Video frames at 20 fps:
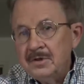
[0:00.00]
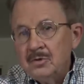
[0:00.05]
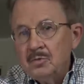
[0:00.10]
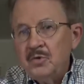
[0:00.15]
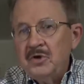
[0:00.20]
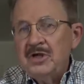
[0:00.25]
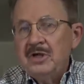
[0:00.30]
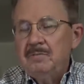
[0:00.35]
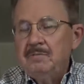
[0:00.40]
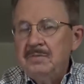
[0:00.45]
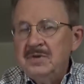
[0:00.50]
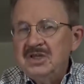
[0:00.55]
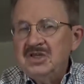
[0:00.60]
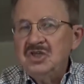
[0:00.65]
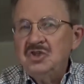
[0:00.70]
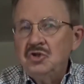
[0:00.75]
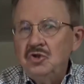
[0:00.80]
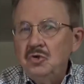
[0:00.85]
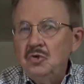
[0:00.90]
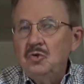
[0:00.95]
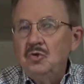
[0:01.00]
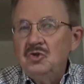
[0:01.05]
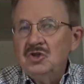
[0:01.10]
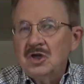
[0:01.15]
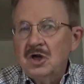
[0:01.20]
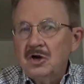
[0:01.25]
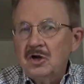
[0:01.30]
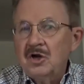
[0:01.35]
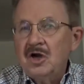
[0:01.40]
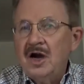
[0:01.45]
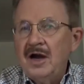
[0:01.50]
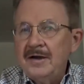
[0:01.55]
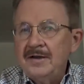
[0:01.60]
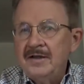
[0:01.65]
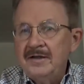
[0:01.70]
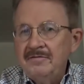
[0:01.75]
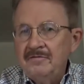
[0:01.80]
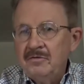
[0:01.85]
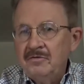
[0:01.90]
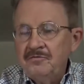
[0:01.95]
We can misuse our
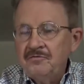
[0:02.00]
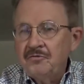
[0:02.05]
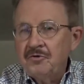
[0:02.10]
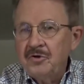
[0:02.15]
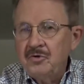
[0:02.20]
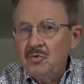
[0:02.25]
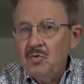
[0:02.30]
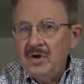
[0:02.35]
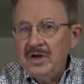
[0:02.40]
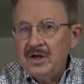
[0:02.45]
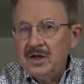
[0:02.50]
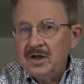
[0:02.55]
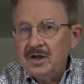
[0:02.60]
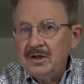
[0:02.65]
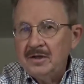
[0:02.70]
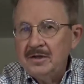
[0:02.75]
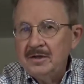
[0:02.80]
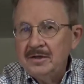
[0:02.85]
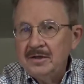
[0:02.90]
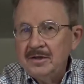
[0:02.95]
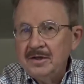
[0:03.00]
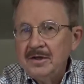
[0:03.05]
God-given free will